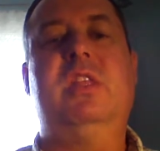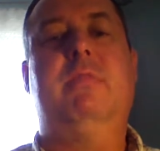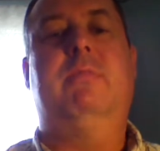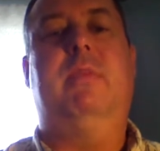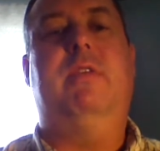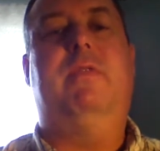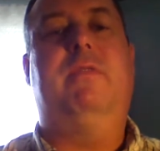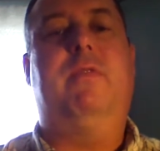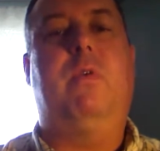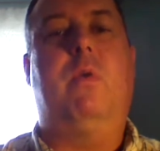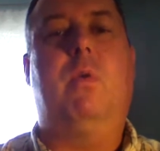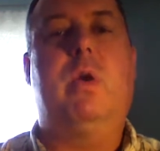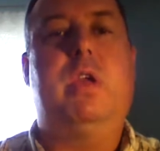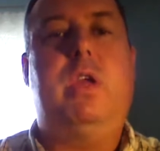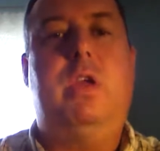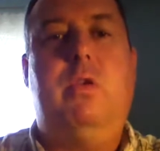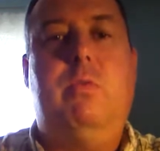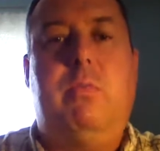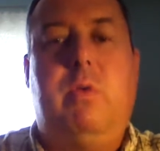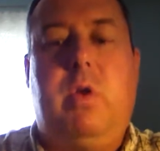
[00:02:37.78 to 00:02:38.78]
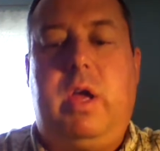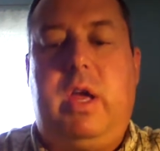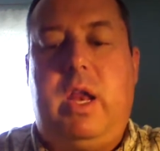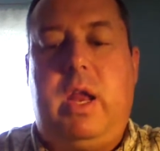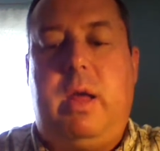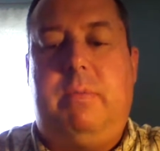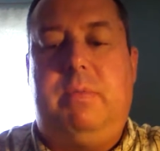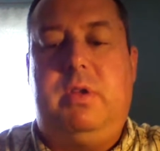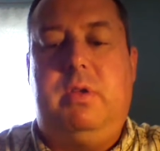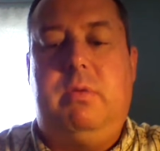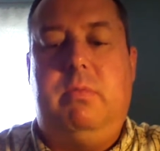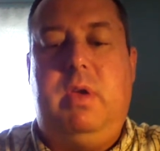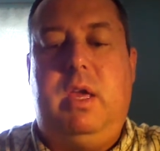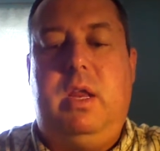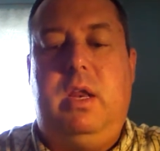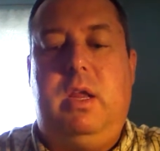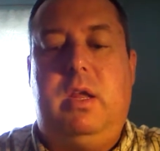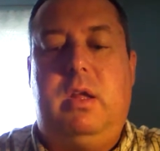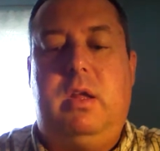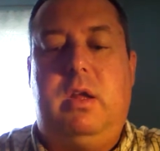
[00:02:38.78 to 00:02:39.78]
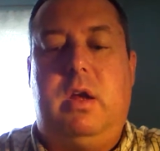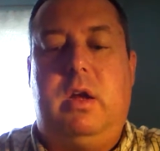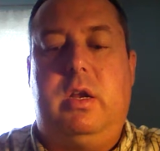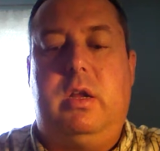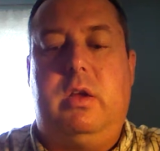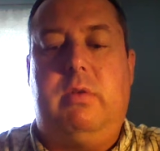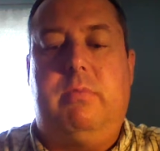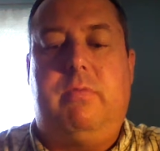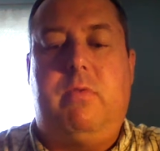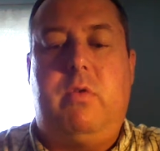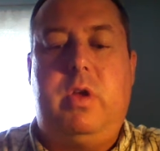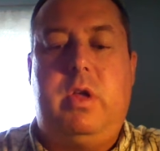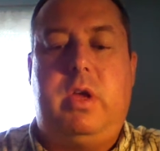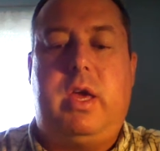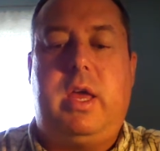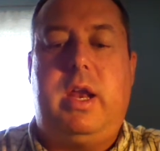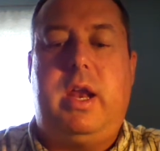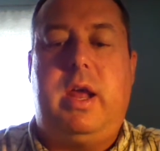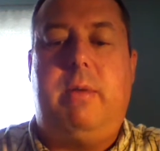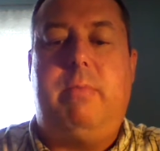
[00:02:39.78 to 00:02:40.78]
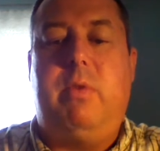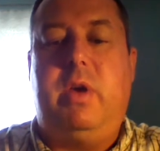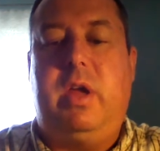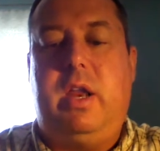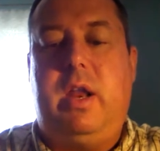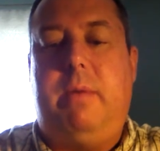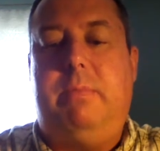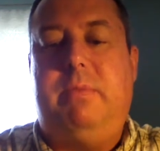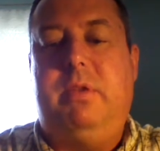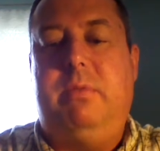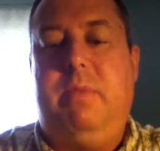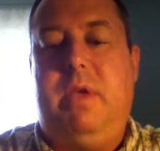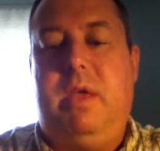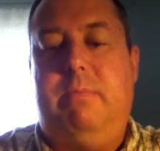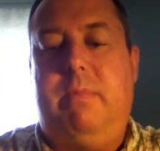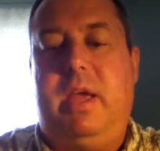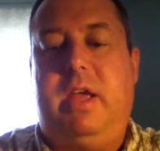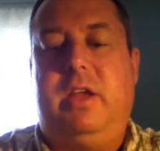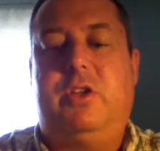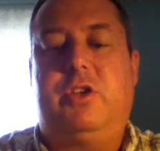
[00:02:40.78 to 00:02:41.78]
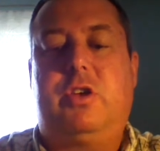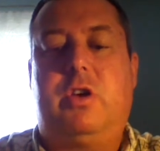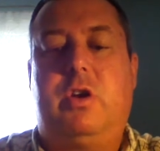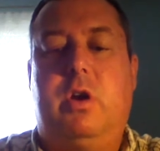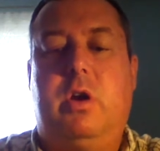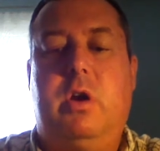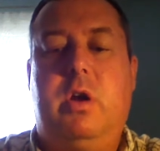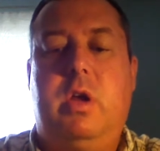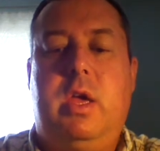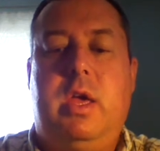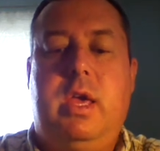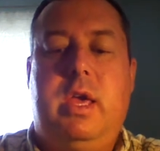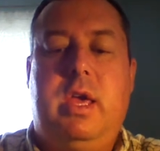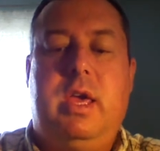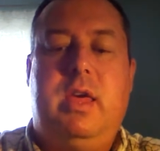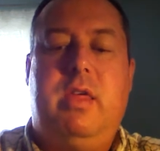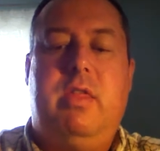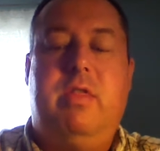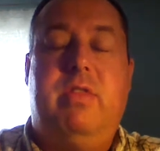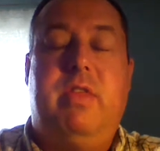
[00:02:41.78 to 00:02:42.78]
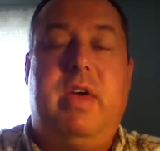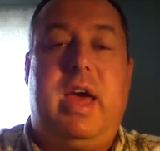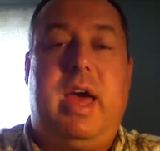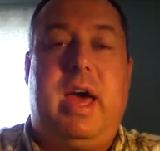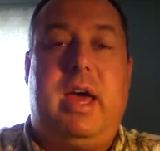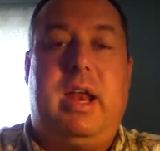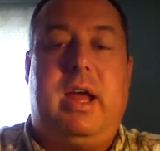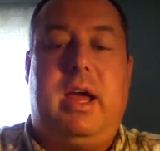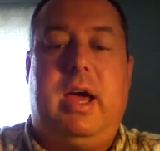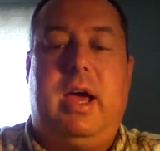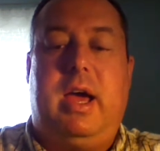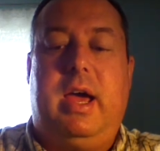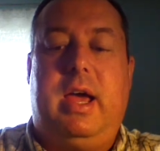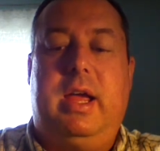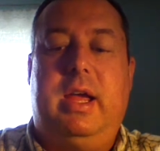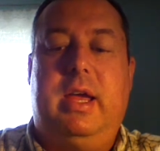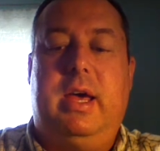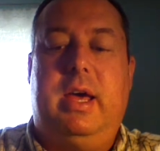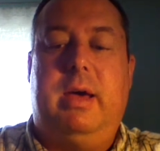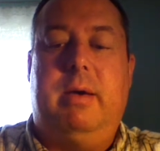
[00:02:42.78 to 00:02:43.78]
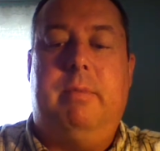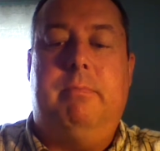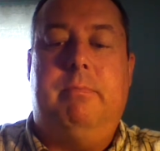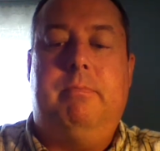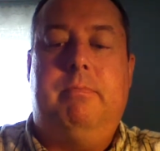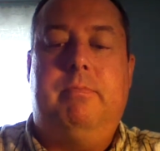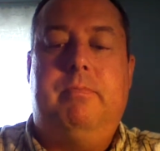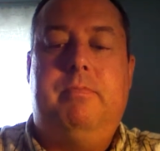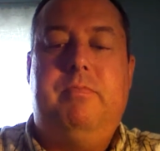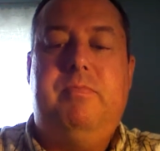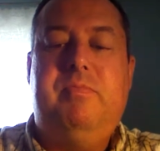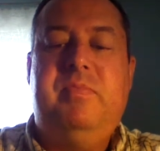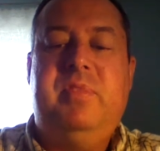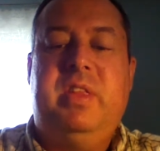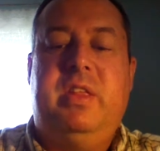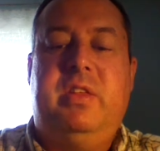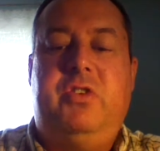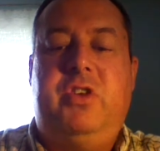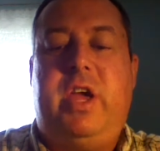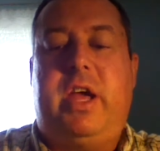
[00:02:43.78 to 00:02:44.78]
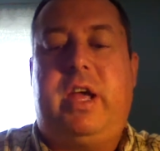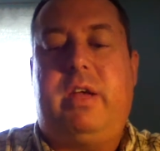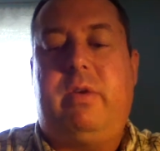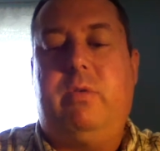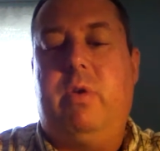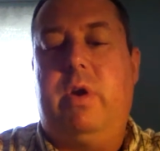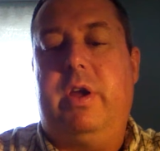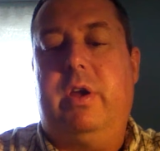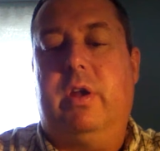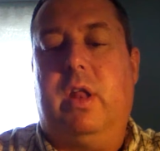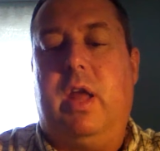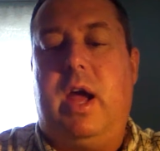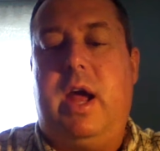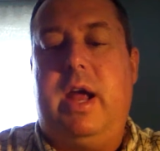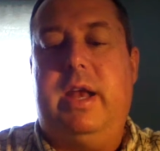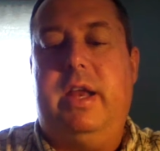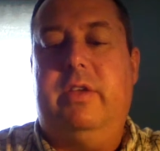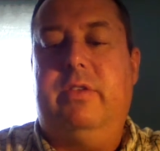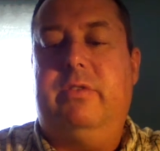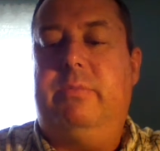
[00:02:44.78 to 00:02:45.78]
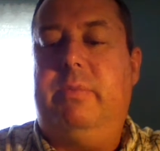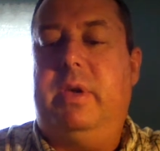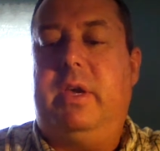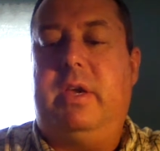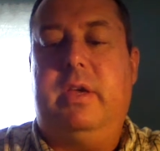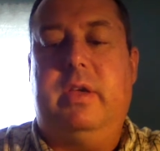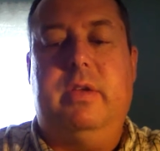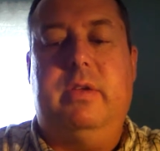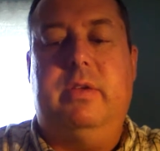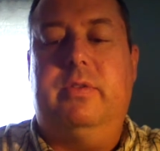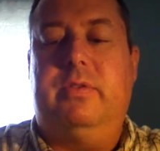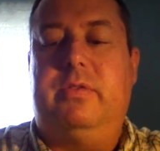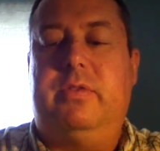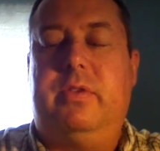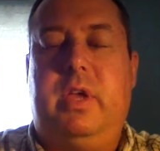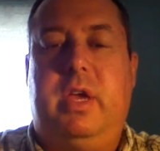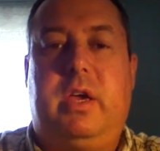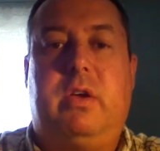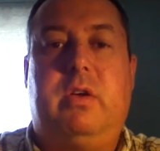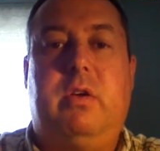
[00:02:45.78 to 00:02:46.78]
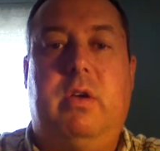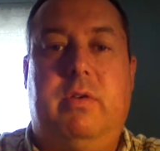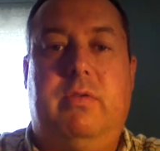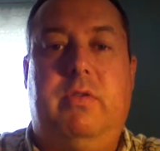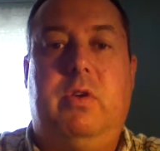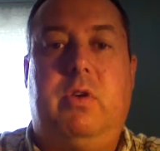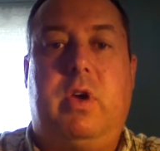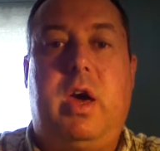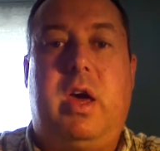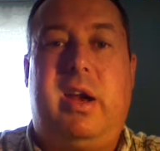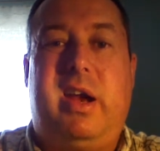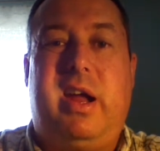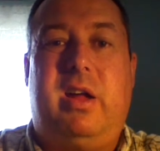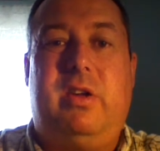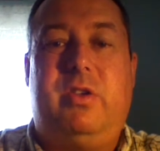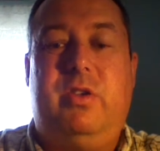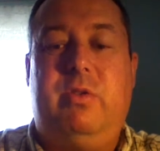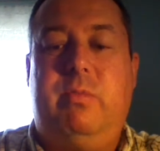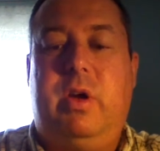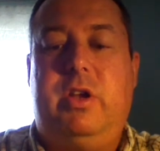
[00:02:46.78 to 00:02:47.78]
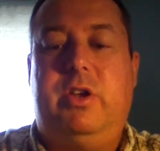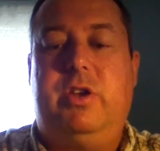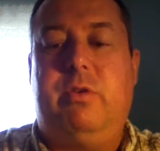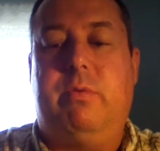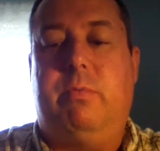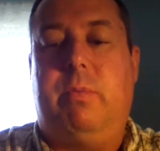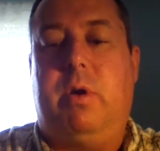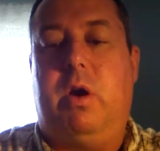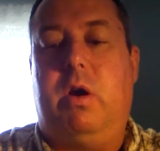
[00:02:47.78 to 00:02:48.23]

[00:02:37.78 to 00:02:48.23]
Before you bring it up to me, before you cut it out, bring it up to me and make sure that I check where your line is, because if you cut it out too much, your